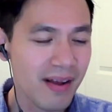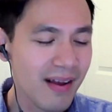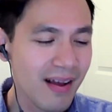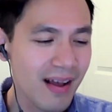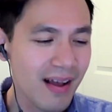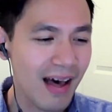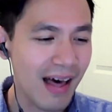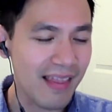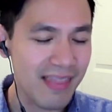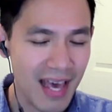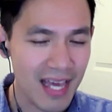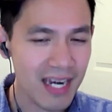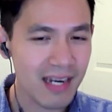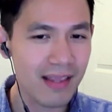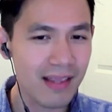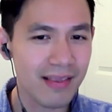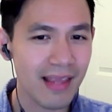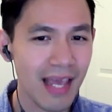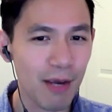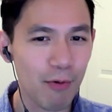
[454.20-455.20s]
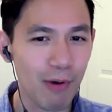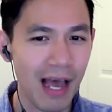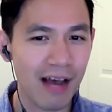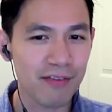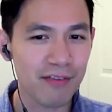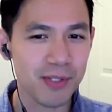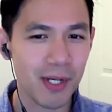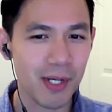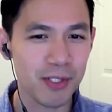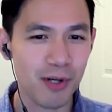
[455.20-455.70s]
At the end of the day, we have
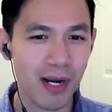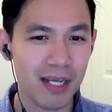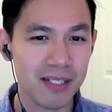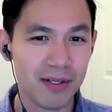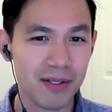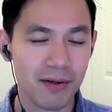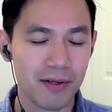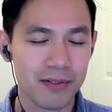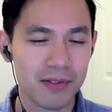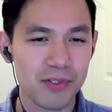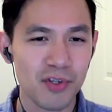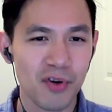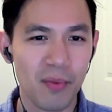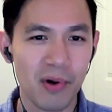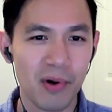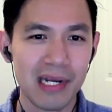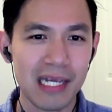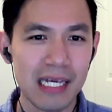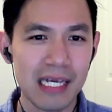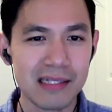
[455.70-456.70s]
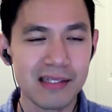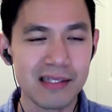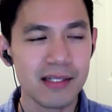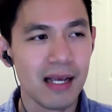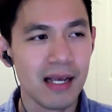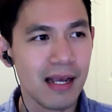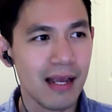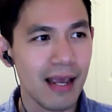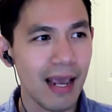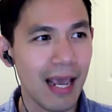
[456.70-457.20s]
to address our consumer needs.
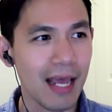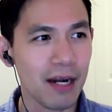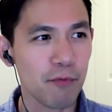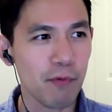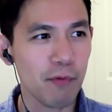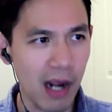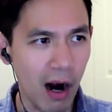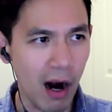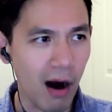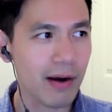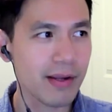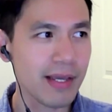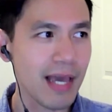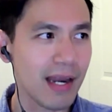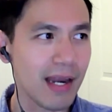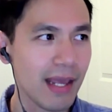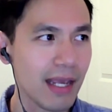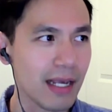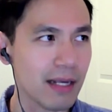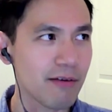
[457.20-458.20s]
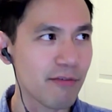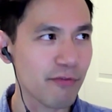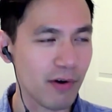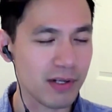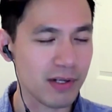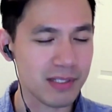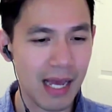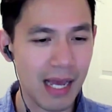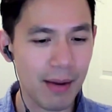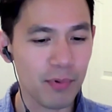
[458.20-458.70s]
And we are getting, for
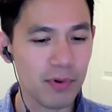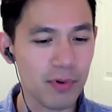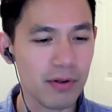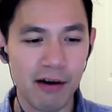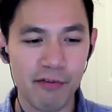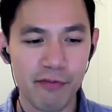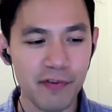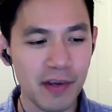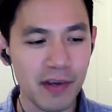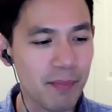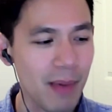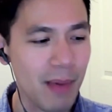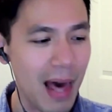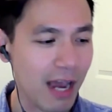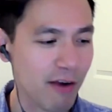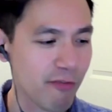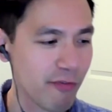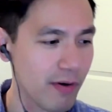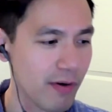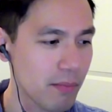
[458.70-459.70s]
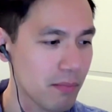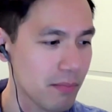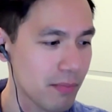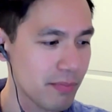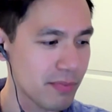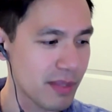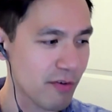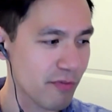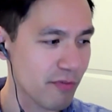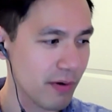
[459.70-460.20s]
example, feedback from
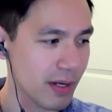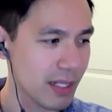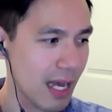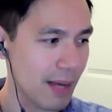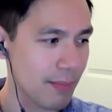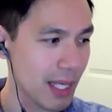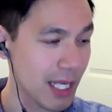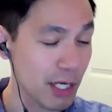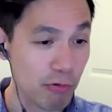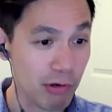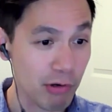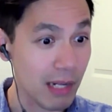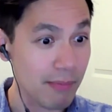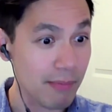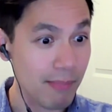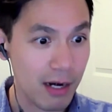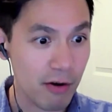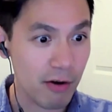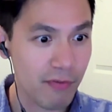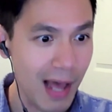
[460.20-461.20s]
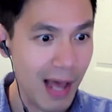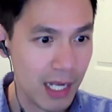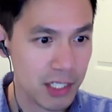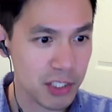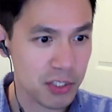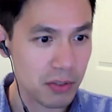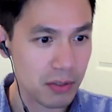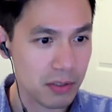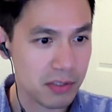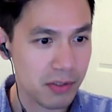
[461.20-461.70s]
different ingredient
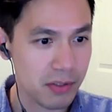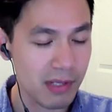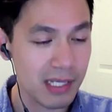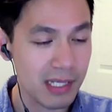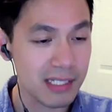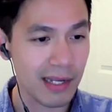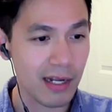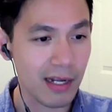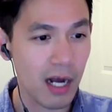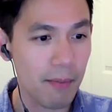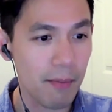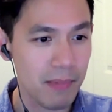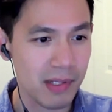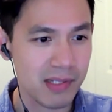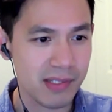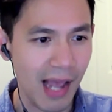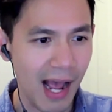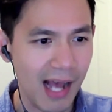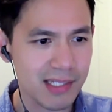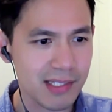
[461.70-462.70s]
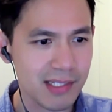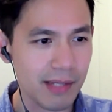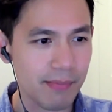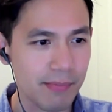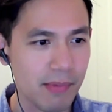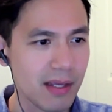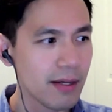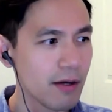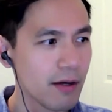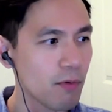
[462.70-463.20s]
manufacturers. So these incumbents asking
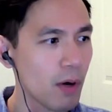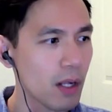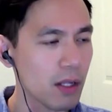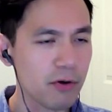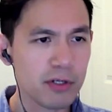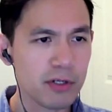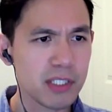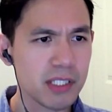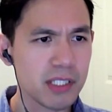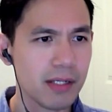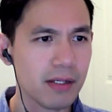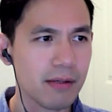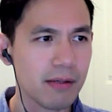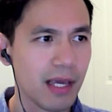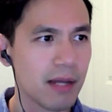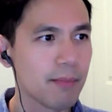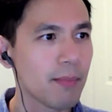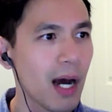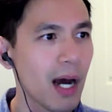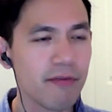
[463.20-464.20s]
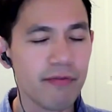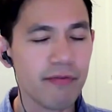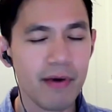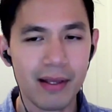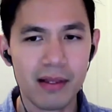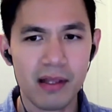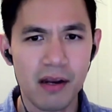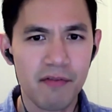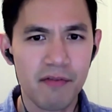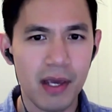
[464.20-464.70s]
me, well, Christian, can
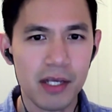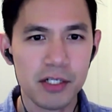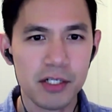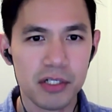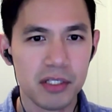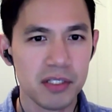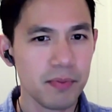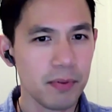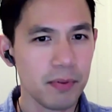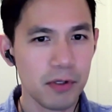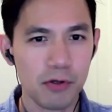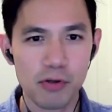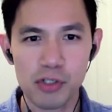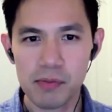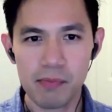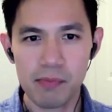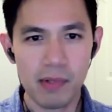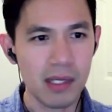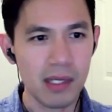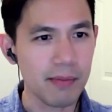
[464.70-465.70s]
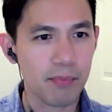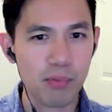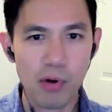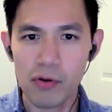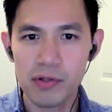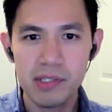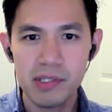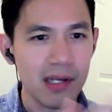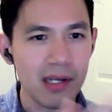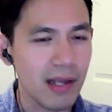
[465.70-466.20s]
Biofect Innovations produce me
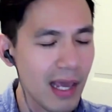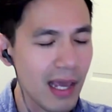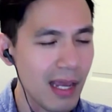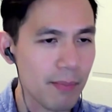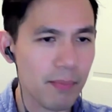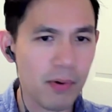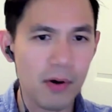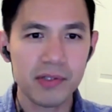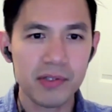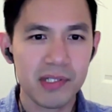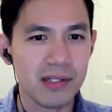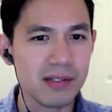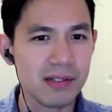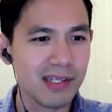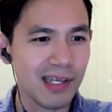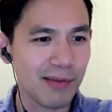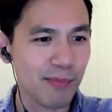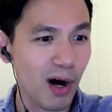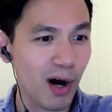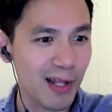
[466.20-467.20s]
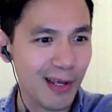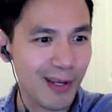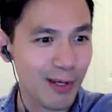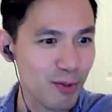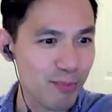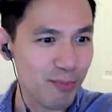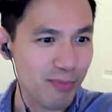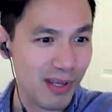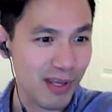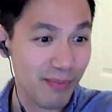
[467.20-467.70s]
protein A, protein C,
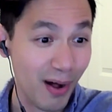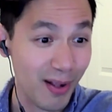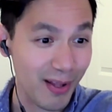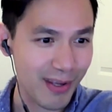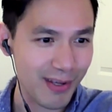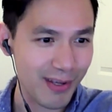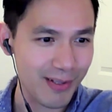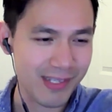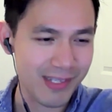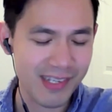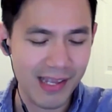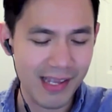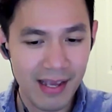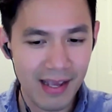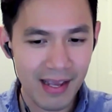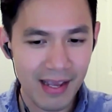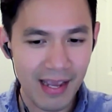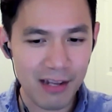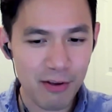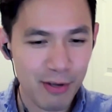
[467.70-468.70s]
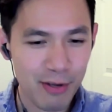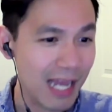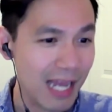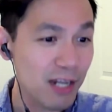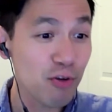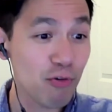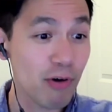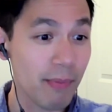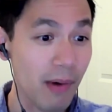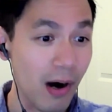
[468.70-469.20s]
molecule B, molecule C? And you can't
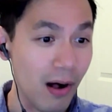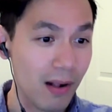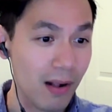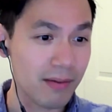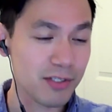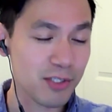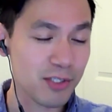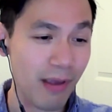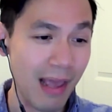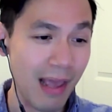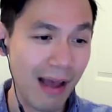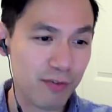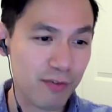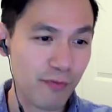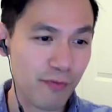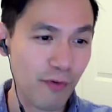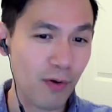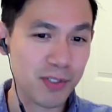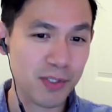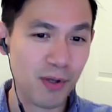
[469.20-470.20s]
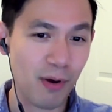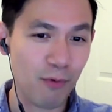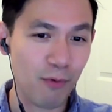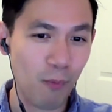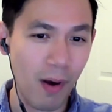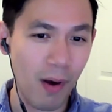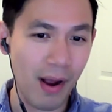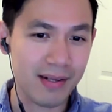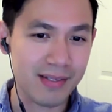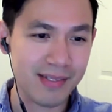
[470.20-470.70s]
do them all. So you have to focus on
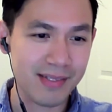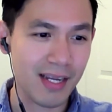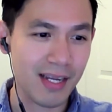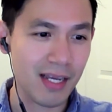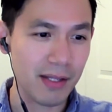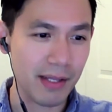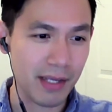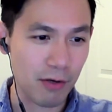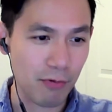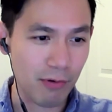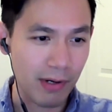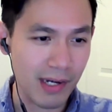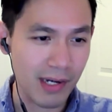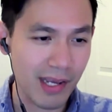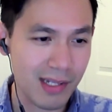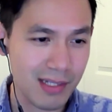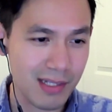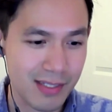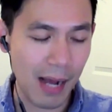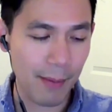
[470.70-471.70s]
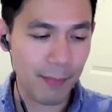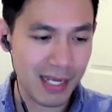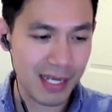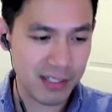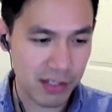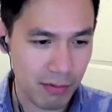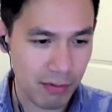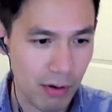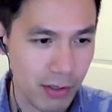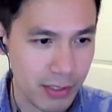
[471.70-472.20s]
one single ingredient. As
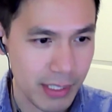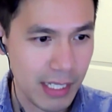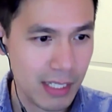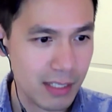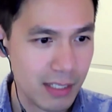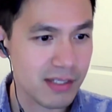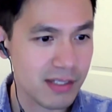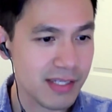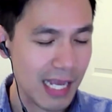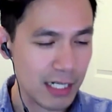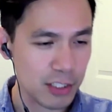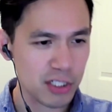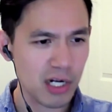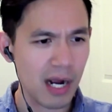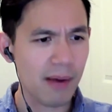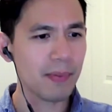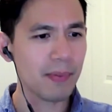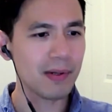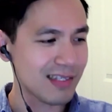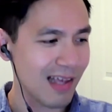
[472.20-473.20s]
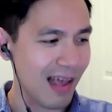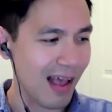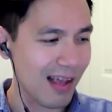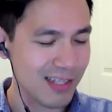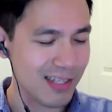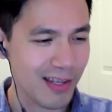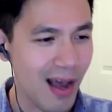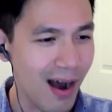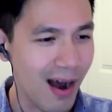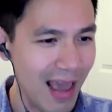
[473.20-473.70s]
an early stage company, as
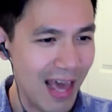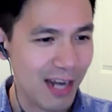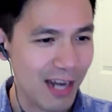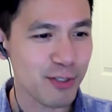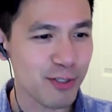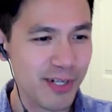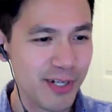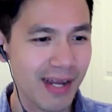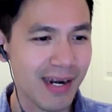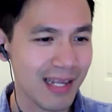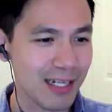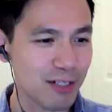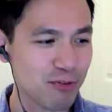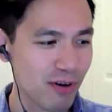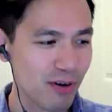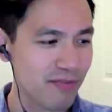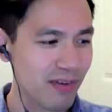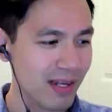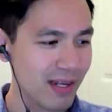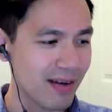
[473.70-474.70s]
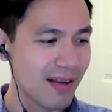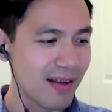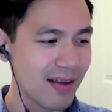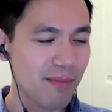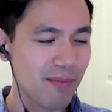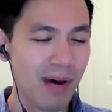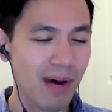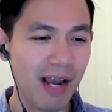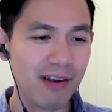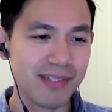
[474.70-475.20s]
a young, energetic, driven
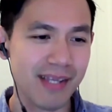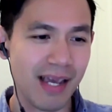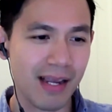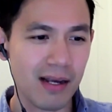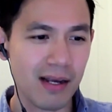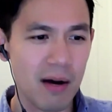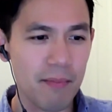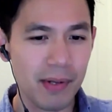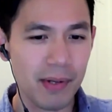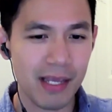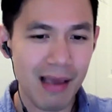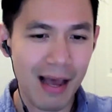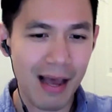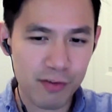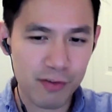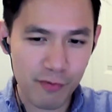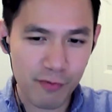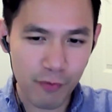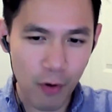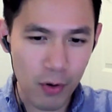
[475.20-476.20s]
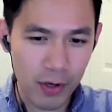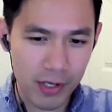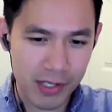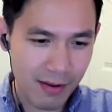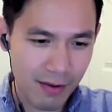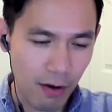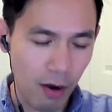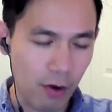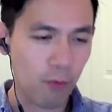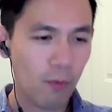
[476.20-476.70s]
biotech company, you have to
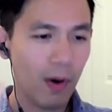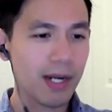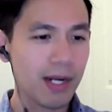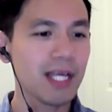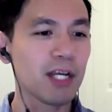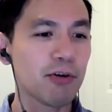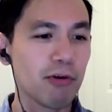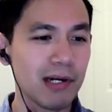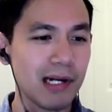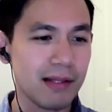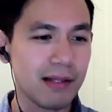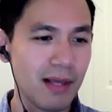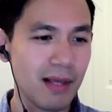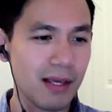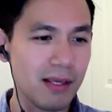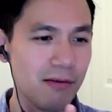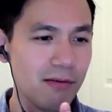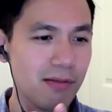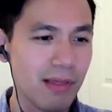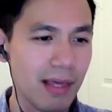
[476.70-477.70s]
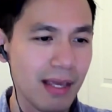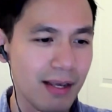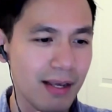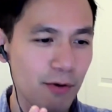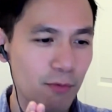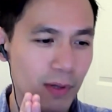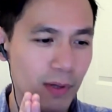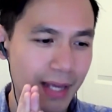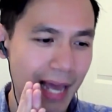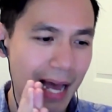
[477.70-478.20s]
focus on one ingredient that you think
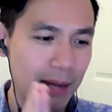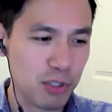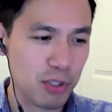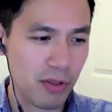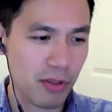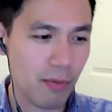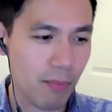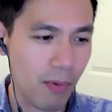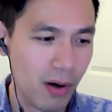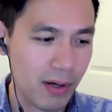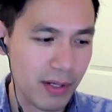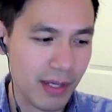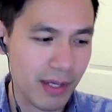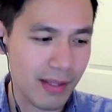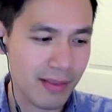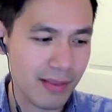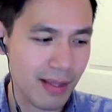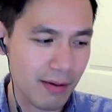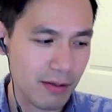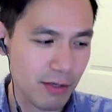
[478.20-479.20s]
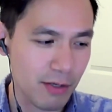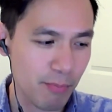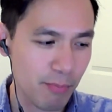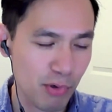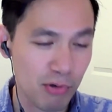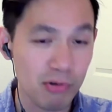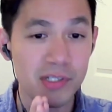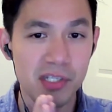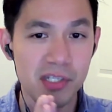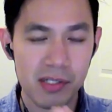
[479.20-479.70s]
will capture the market, that
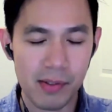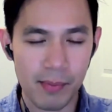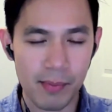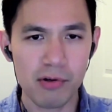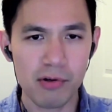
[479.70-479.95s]
produces the most